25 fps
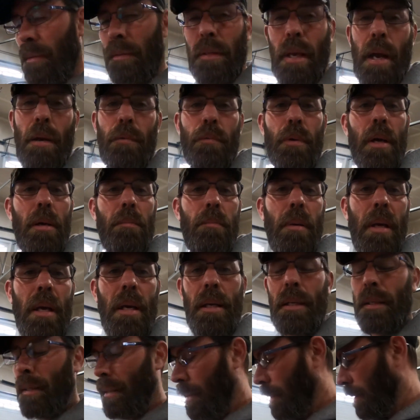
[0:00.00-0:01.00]
that red
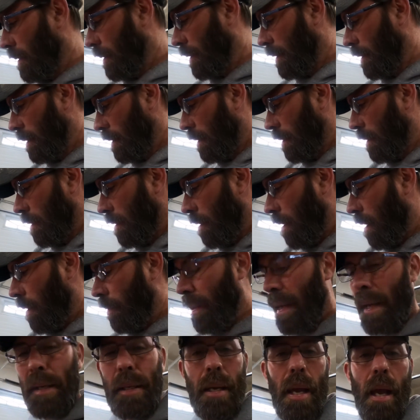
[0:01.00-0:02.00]
paint on
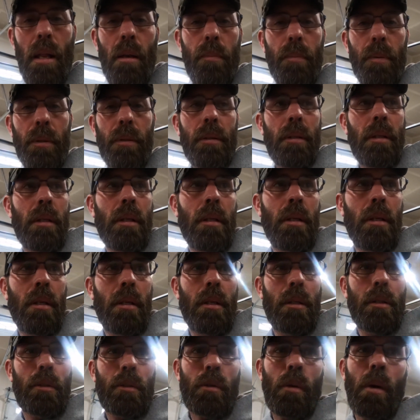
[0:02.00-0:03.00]
that caliper.
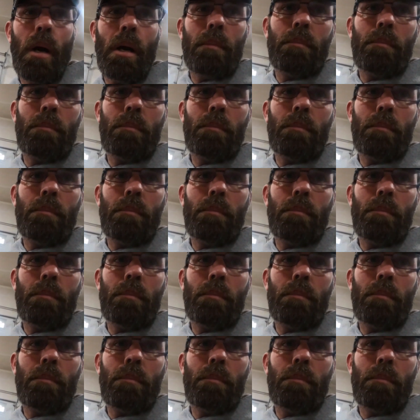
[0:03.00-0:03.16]
So